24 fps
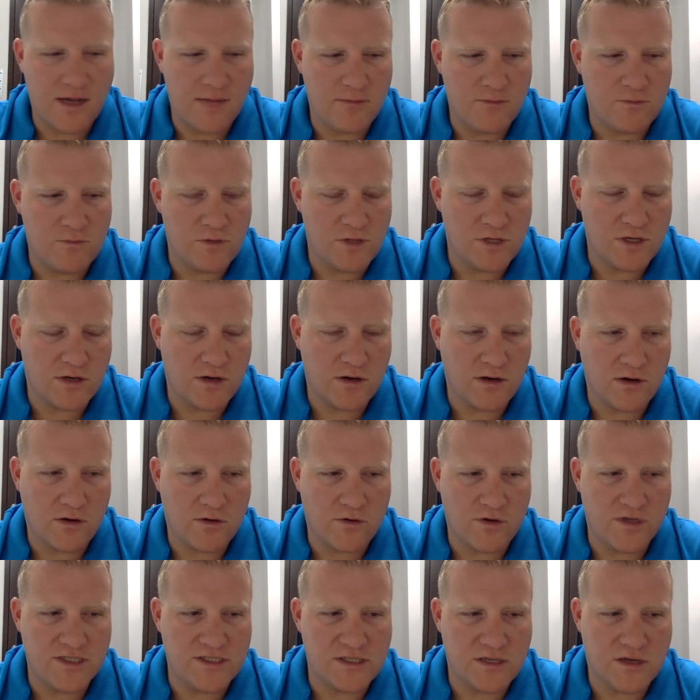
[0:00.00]
Will it
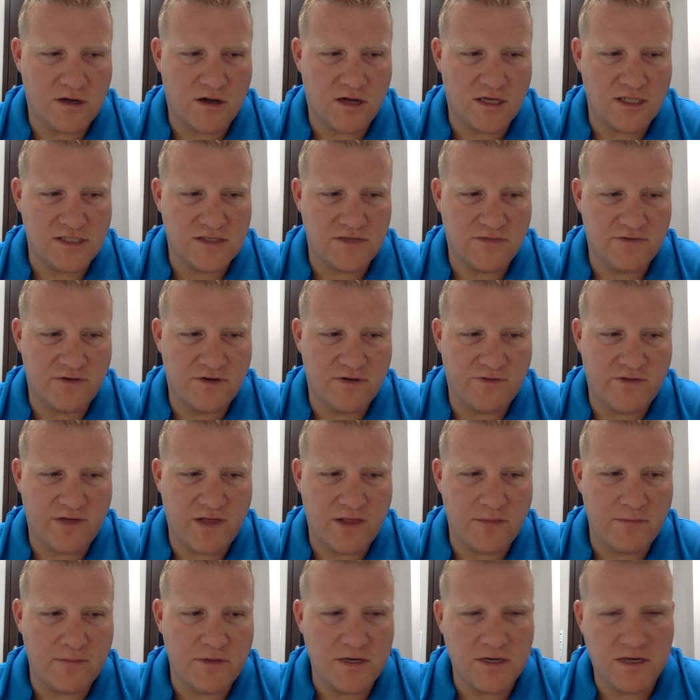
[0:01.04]
increase the cost of
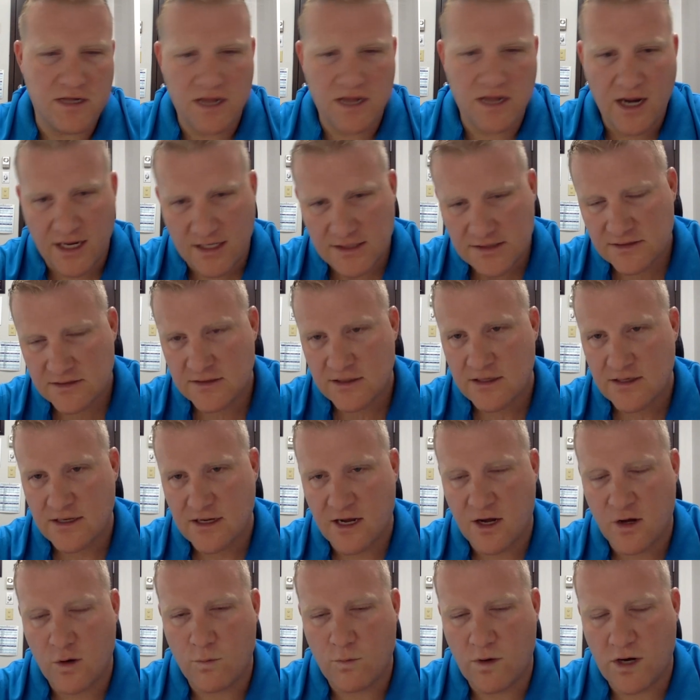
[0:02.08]
development? Yes.
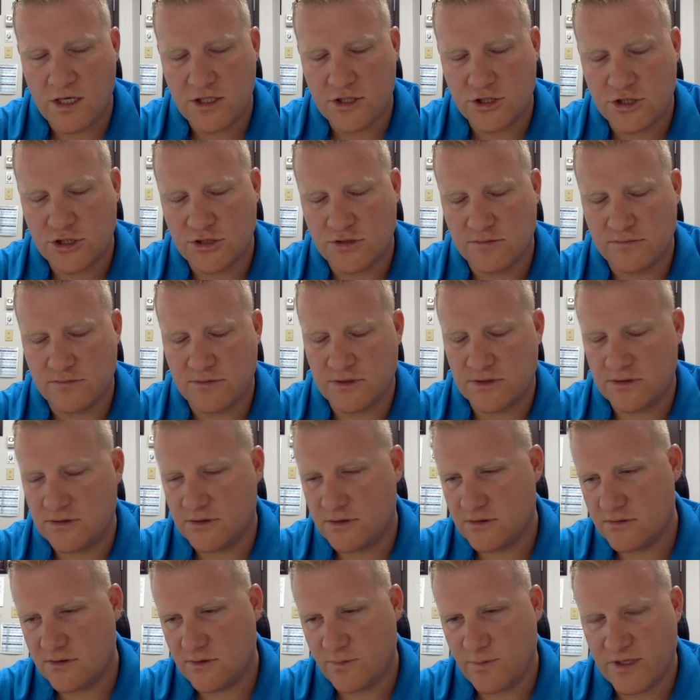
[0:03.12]
How much?
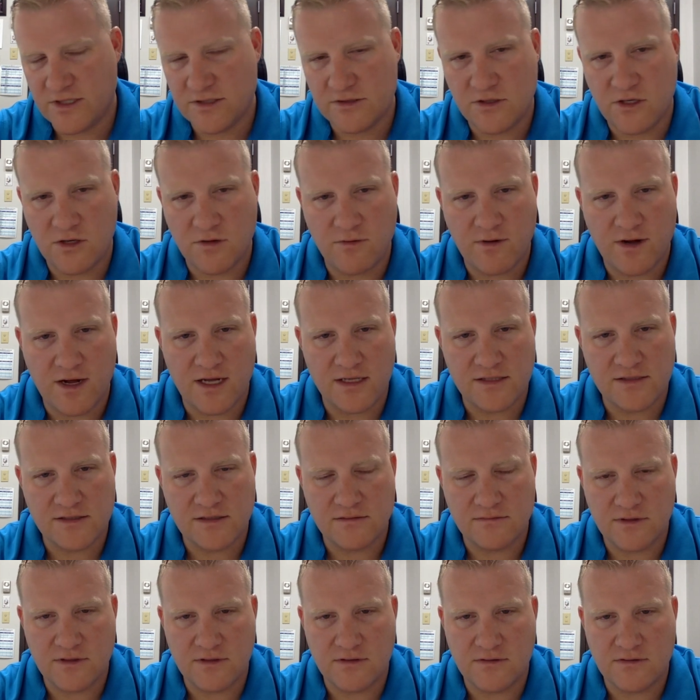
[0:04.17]
It depends who you ask.
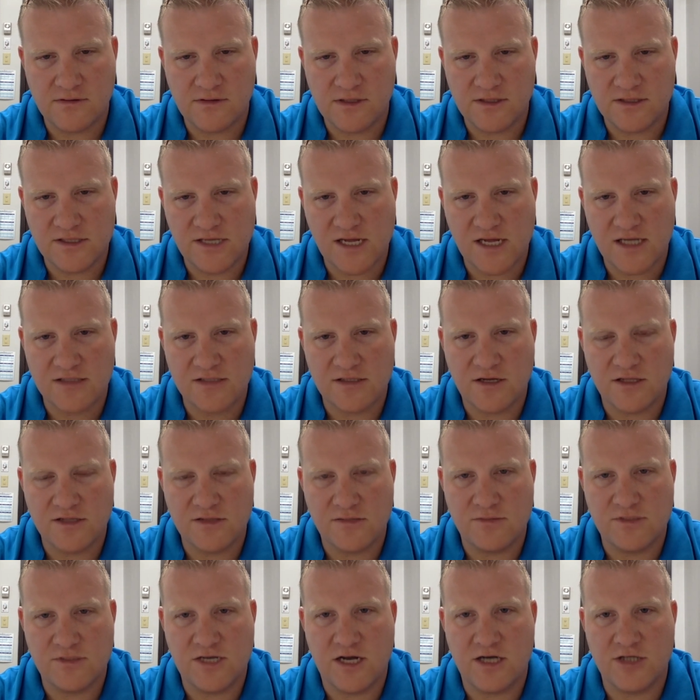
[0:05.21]
They say it's
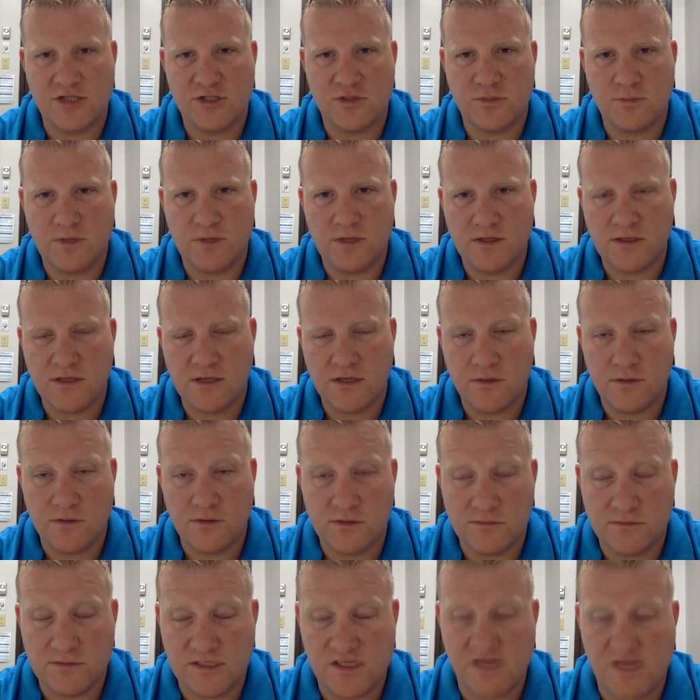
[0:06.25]
not substantial, but
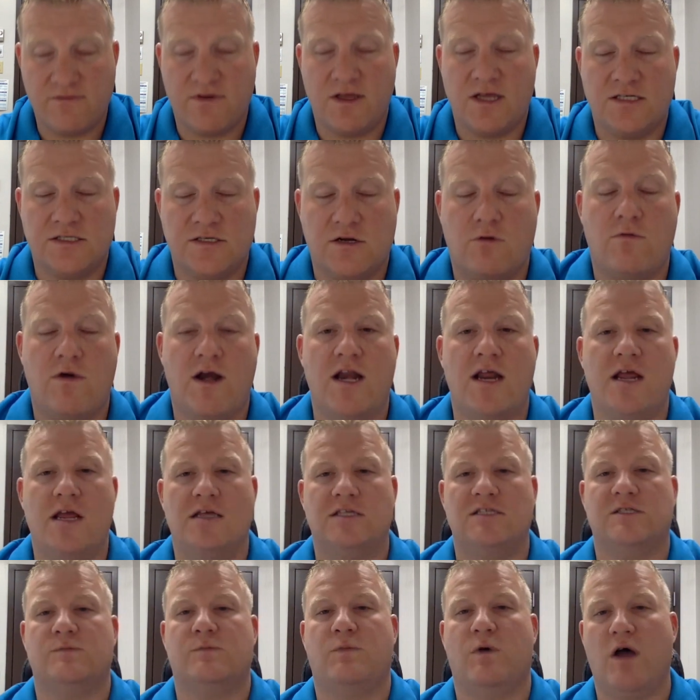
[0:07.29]
Slave Lake is
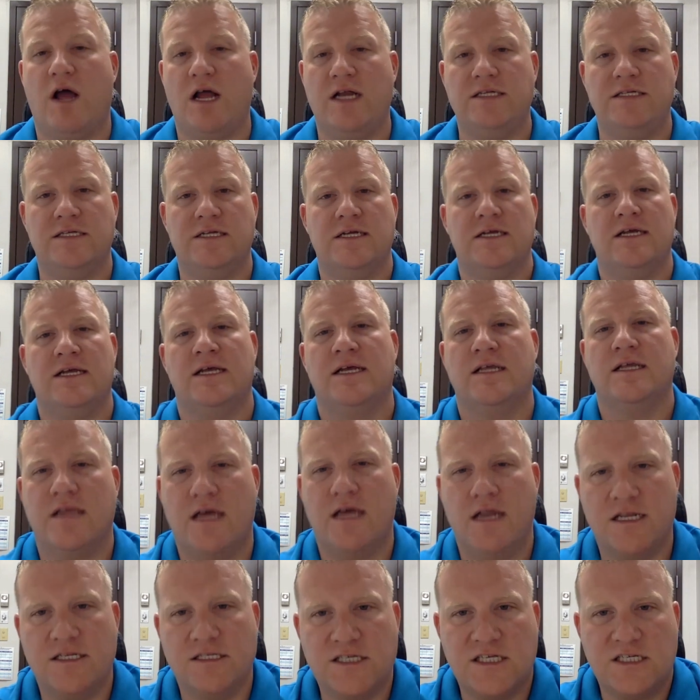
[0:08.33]
already a spot
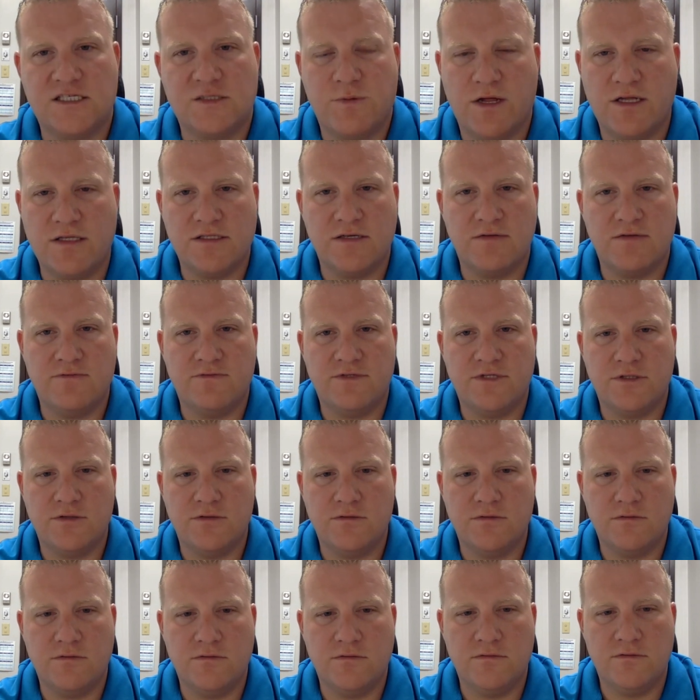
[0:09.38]
that is expensive
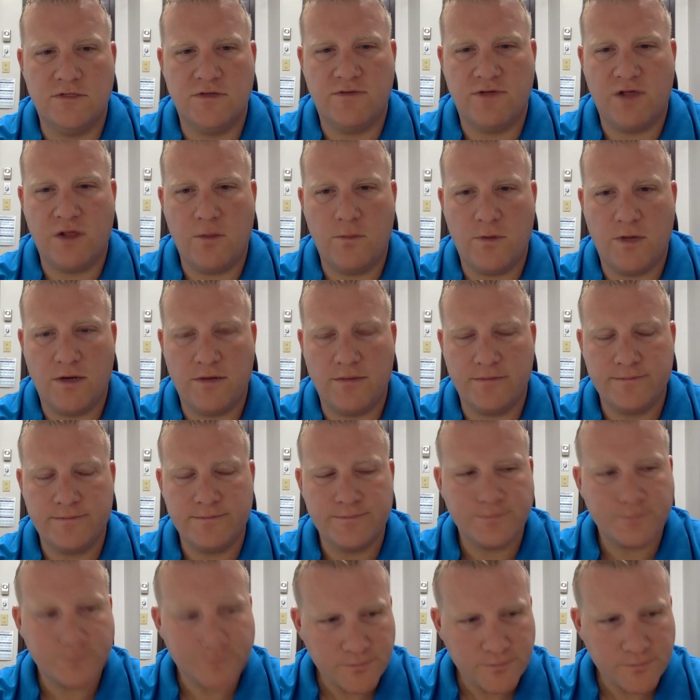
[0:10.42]
to develop in.